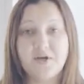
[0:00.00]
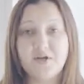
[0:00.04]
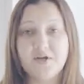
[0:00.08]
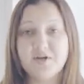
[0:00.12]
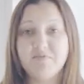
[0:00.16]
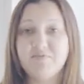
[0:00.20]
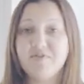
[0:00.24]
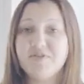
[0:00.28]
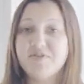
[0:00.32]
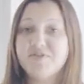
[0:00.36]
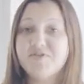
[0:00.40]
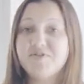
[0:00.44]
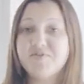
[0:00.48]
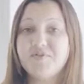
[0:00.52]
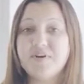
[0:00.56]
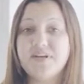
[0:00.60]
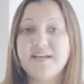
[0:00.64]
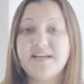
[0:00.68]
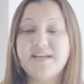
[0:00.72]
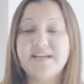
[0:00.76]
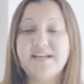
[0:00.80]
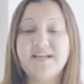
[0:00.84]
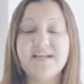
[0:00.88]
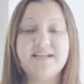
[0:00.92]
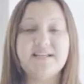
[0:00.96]
Number
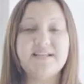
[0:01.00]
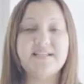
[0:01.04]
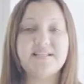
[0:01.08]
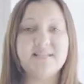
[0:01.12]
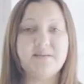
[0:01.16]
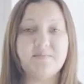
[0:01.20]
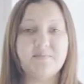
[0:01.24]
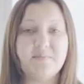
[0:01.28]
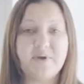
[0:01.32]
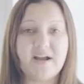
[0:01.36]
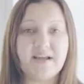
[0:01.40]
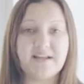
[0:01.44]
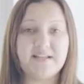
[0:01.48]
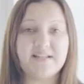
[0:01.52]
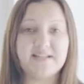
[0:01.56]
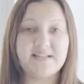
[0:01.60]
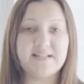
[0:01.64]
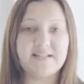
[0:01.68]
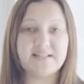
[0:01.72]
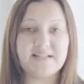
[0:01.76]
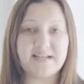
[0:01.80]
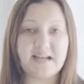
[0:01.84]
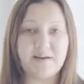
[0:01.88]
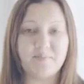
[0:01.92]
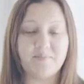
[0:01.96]
three is the Mind
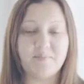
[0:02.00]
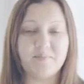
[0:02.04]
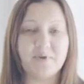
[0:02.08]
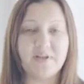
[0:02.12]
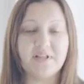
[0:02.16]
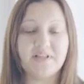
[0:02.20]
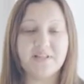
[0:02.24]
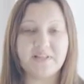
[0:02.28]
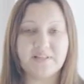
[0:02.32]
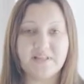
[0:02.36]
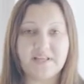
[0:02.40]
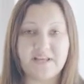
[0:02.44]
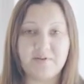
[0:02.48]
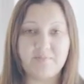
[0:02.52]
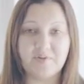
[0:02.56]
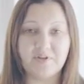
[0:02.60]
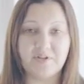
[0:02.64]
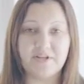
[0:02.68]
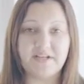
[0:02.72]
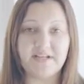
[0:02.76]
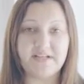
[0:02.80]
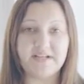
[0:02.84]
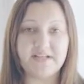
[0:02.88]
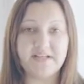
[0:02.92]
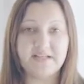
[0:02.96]
Stamp
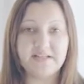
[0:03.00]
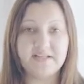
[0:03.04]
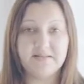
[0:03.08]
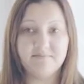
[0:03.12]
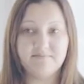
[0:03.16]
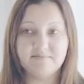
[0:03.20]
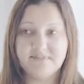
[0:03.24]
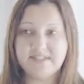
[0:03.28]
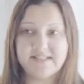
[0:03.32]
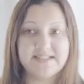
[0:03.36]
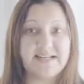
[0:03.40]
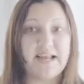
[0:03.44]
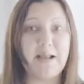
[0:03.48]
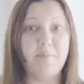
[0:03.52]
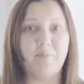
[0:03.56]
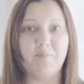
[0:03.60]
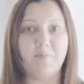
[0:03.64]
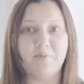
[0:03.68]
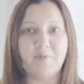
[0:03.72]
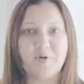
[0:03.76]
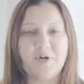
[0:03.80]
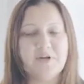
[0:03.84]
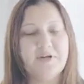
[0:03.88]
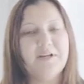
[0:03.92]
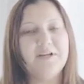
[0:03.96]
labeling
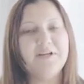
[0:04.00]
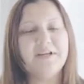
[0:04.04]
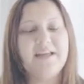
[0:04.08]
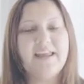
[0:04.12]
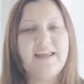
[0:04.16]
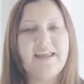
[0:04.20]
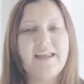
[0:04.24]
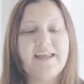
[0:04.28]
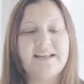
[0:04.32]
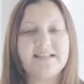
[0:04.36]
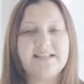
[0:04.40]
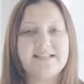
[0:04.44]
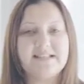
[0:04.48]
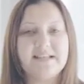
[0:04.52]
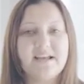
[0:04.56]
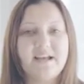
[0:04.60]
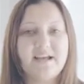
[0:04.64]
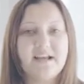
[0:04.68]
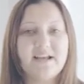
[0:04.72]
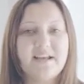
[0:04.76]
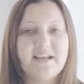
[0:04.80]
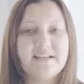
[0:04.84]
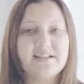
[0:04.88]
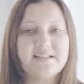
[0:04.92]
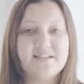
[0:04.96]
stamp. It,
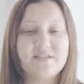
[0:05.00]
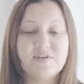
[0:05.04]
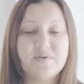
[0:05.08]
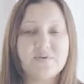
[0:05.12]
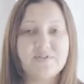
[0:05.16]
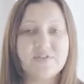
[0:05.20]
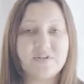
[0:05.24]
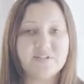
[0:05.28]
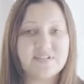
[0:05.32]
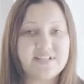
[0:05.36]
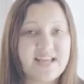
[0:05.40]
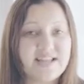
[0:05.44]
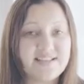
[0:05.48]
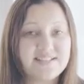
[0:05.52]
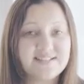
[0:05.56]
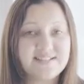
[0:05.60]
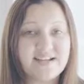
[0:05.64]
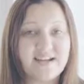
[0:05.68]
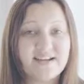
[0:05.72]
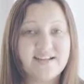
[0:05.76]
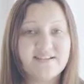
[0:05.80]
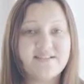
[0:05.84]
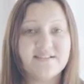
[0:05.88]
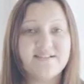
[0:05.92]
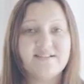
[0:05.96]
uh, it's used on
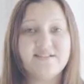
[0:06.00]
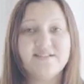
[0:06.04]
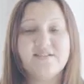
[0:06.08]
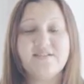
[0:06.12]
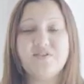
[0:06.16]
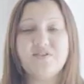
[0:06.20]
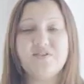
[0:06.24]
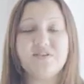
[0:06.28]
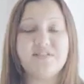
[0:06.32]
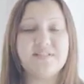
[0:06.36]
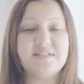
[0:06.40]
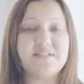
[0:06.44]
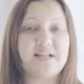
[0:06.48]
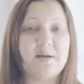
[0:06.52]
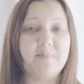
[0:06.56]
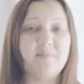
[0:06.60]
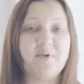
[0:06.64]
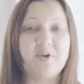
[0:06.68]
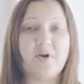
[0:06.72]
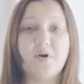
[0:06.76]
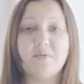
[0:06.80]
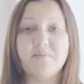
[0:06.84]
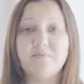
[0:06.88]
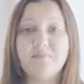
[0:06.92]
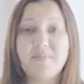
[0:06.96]
textiles, you can stamp
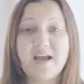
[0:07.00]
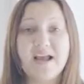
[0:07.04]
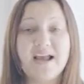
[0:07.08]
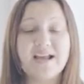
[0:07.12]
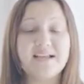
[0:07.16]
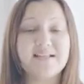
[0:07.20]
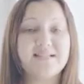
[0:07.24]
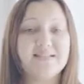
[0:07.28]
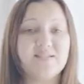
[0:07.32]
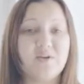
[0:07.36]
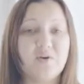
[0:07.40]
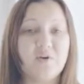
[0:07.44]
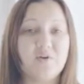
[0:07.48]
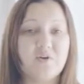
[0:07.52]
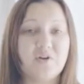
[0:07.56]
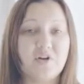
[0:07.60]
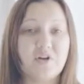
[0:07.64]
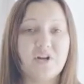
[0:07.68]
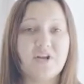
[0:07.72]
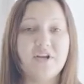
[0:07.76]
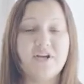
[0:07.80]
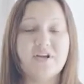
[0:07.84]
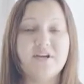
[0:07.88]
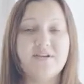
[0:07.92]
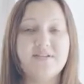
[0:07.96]
it on masks, on
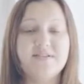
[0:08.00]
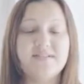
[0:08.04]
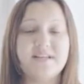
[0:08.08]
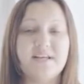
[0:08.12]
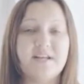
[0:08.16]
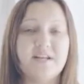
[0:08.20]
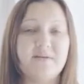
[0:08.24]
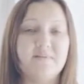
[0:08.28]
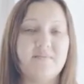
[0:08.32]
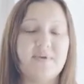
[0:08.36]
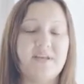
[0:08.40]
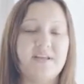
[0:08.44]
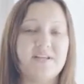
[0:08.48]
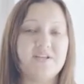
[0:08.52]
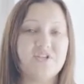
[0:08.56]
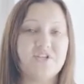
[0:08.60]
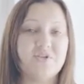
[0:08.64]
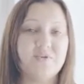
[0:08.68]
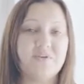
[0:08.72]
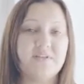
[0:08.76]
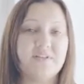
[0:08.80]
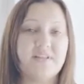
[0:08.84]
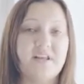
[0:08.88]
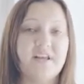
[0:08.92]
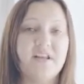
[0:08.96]
clothes, and it makes
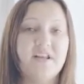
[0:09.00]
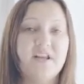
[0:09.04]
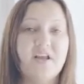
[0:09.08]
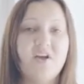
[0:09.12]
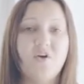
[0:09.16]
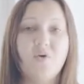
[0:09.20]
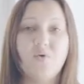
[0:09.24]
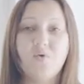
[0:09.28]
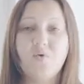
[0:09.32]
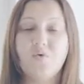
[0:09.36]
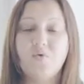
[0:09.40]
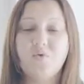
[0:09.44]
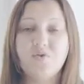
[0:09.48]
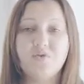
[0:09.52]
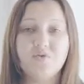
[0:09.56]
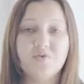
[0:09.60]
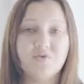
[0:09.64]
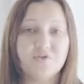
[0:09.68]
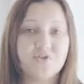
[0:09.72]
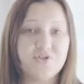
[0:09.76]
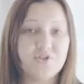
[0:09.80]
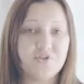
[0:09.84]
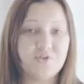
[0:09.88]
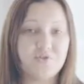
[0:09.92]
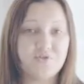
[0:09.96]
sure that all
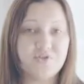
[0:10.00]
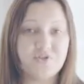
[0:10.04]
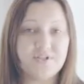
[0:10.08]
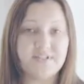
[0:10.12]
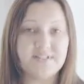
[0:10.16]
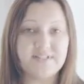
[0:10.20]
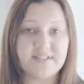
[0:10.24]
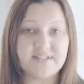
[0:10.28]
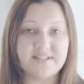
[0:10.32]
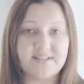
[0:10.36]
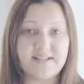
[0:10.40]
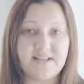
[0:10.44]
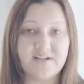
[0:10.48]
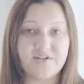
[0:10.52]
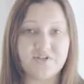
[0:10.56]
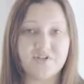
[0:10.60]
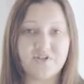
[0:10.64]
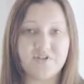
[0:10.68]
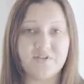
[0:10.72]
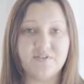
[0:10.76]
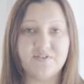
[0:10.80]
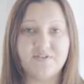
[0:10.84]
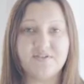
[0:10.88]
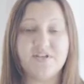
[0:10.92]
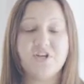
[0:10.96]
your children's
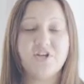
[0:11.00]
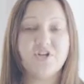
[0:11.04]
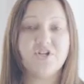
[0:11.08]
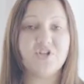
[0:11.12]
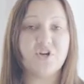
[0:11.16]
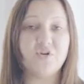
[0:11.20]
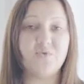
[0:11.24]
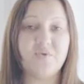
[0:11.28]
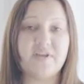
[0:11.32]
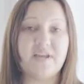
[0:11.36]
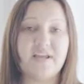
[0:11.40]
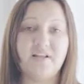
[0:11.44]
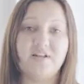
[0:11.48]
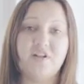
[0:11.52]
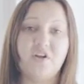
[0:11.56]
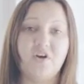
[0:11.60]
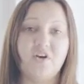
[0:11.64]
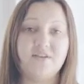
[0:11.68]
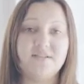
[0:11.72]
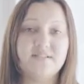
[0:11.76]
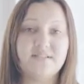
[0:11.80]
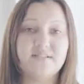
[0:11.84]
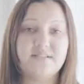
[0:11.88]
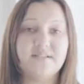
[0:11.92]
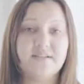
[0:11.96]
essentials don't get
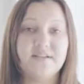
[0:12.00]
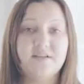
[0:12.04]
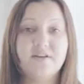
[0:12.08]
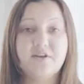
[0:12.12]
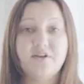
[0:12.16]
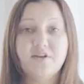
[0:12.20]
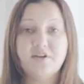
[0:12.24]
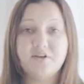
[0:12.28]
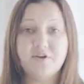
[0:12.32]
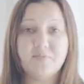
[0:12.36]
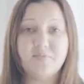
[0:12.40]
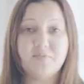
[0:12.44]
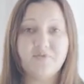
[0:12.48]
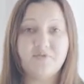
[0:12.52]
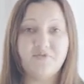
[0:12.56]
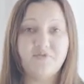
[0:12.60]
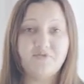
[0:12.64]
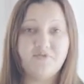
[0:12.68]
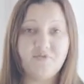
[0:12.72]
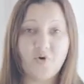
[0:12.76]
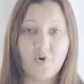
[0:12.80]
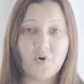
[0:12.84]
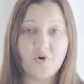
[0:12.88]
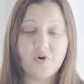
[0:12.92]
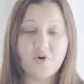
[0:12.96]
lost. Number
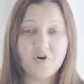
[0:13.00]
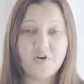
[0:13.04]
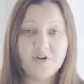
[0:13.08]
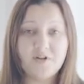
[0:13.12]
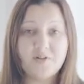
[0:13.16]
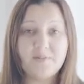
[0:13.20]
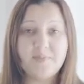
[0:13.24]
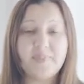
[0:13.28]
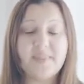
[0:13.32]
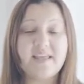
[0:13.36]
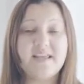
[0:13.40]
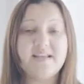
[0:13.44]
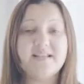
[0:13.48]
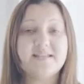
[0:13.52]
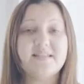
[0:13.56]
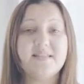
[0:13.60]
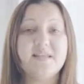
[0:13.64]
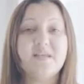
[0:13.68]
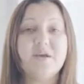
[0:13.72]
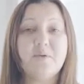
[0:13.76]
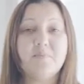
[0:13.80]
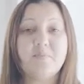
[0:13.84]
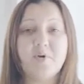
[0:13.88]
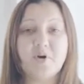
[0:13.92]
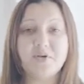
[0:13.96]
four is the
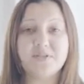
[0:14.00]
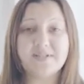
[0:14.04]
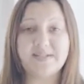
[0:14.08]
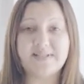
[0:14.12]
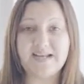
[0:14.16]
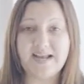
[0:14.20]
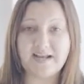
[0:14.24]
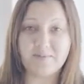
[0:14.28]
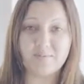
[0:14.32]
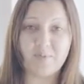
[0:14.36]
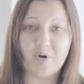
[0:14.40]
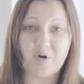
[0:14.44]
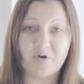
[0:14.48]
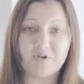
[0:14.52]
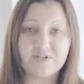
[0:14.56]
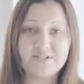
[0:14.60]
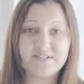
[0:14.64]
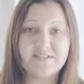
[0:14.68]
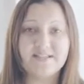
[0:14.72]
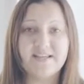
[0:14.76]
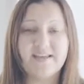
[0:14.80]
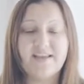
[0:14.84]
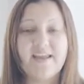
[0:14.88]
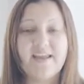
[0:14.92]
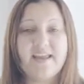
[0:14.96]
Yumbox snack box.
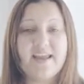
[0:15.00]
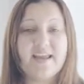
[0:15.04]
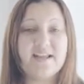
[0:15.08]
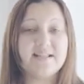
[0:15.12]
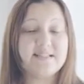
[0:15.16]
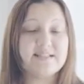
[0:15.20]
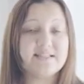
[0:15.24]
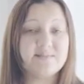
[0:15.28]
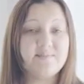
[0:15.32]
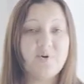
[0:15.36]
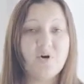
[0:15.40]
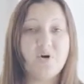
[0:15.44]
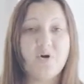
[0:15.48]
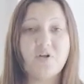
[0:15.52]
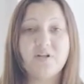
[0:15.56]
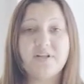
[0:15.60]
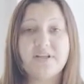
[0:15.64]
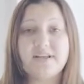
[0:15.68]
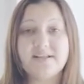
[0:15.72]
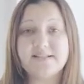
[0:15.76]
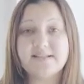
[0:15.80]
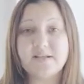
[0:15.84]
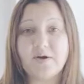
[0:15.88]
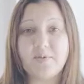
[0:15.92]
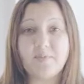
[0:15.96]
It's small,
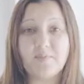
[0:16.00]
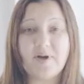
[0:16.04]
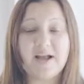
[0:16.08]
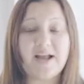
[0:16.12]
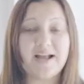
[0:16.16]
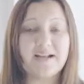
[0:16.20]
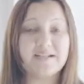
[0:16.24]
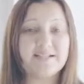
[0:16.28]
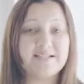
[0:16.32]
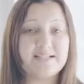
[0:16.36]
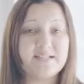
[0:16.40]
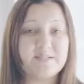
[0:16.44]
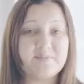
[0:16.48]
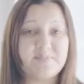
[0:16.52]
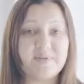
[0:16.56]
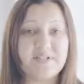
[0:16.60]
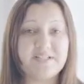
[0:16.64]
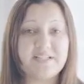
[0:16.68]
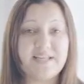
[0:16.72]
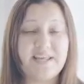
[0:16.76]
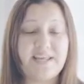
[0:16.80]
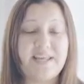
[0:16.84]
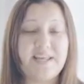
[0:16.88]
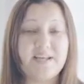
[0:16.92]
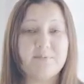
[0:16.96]
it's compact, it's
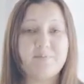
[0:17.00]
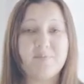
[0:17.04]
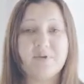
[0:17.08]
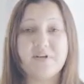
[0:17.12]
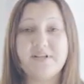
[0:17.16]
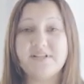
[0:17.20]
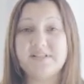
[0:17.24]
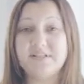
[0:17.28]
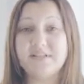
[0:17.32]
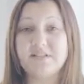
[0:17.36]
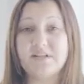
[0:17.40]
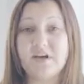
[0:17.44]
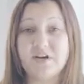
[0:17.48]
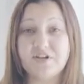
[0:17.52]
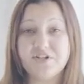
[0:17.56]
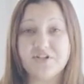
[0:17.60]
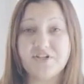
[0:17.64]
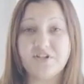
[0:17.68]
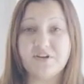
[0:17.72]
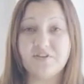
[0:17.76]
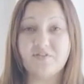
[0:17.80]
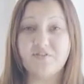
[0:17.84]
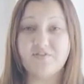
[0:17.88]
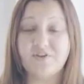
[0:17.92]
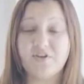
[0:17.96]
petite, but it's large
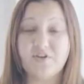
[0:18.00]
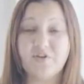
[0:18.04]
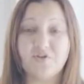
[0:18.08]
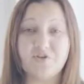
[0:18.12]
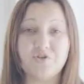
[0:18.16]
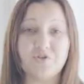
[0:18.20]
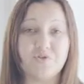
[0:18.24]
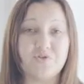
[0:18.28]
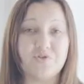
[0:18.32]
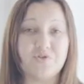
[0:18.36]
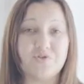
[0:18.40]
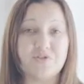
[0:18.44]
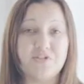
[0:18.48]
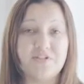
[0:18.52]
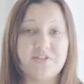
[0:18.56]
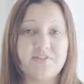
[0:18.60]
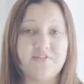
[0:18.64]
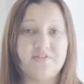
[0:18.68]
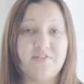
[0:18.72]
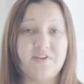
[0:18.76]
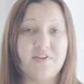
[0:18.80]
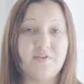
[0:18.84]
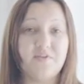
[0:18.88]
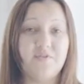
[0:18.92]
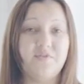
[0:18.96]
enough for your children to
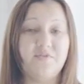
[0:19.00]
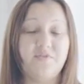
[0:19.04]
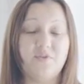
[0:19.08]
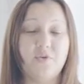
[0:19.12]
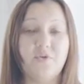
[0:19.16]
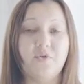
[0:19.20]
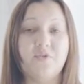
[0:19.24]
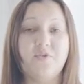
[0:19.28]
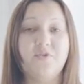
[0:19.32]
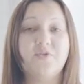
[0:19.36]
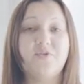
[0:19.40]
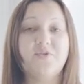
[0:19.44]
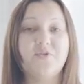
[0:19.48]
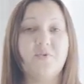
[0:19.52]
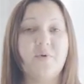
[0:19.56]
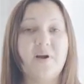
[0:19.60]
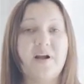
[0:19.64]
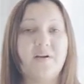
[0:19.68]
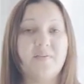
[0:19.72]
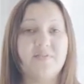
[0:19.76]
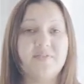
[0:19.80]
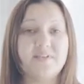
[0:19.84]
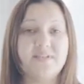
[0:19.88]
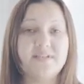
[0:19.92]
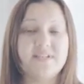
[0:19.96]
feel full
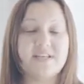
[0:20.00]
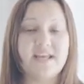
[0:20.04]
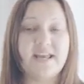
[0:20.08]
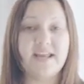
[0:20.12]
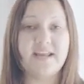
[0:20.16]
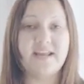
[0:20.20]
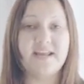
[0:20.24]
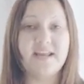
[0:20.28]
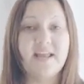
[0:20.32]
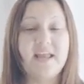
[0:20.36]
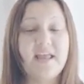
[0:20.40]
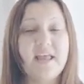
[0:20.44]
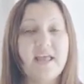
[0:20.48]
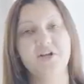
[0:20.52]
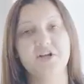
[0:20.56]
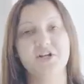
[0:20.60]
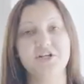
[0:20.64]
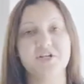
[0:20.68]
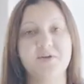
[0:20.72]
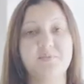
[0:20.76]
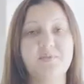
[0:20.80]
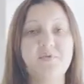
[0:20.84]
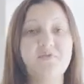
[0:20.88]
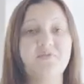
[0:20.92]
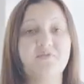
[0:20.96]
throughout the day.
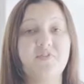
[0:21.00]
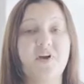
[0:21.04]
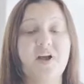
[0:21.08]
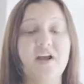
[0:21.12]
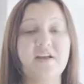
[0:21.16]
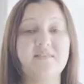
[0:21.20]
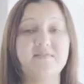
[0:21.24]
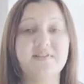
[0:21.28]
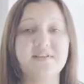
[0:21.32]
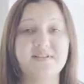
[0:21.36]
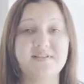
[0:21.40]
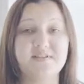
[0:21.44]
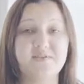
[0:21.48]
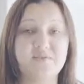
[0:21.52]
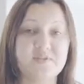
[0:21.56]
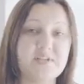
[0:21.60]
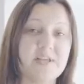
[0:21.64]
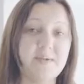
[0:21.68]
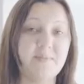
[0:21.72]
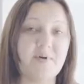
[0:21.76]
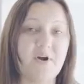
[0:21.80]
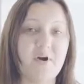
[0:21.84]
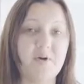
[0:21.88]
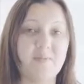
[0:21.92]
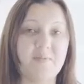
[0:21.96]
Number five is the
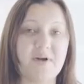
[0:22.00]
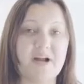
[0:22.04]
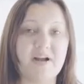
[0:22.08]
Skip Hop